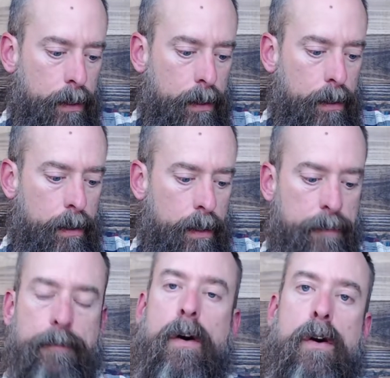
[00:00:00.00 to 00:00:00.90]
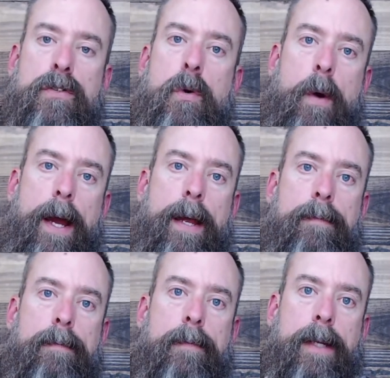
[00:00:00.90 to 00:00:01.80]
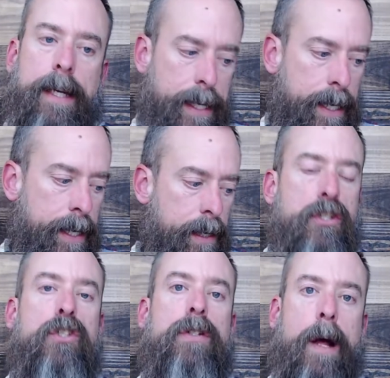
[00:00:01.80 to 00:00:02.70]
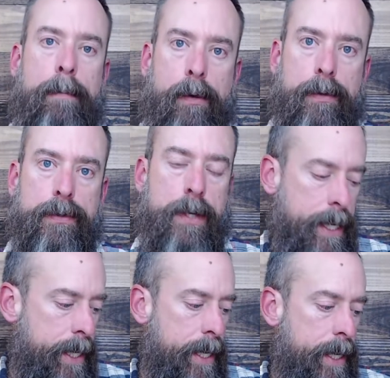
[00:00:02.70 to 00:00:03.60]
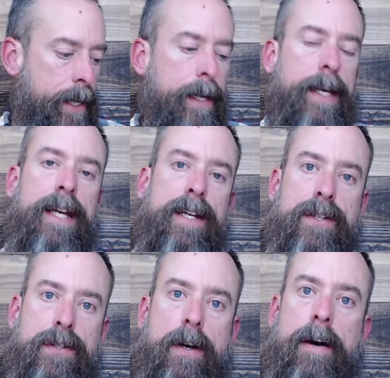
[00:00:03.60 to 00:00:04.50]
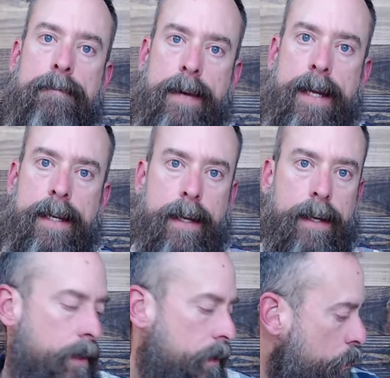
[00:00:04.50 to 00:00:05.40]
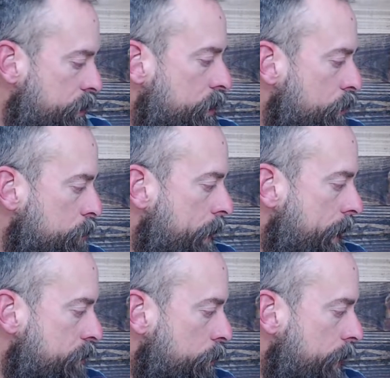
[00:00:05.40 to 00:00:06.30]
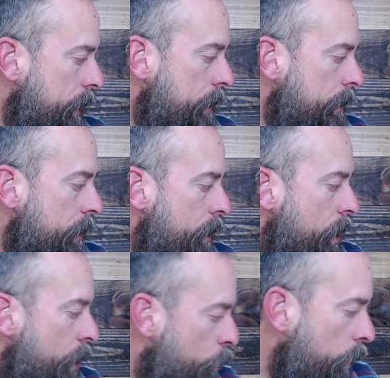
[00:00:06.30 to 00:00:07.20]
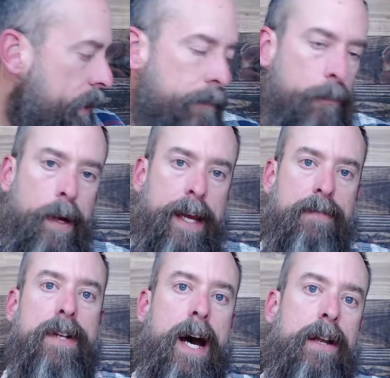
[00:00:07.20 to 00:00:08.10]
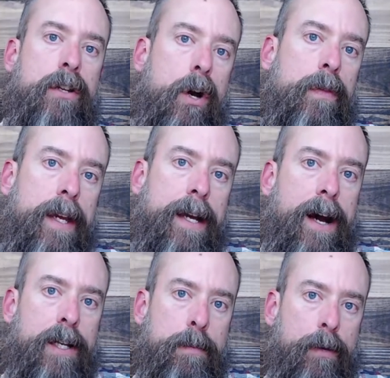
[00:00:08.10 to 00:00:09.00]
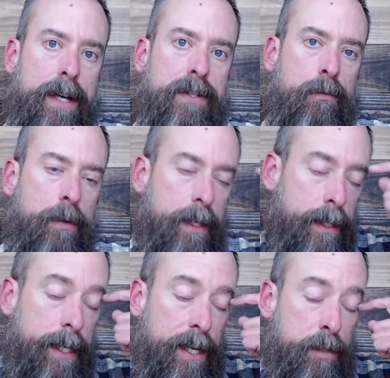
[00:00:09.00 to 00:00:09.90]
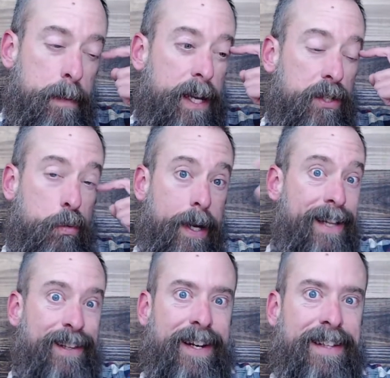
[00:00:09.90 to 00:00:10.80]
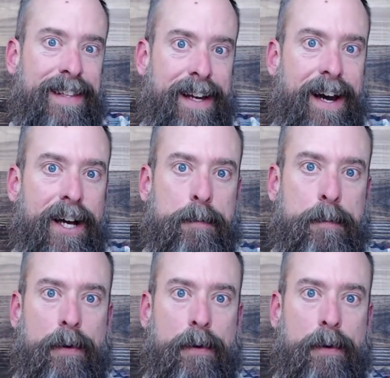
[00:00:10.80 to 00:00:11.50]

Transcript: He falls away. He stumbles. He is offended, which goes back to, again, what if we have not known the gospel as it really is because we look at the gospel,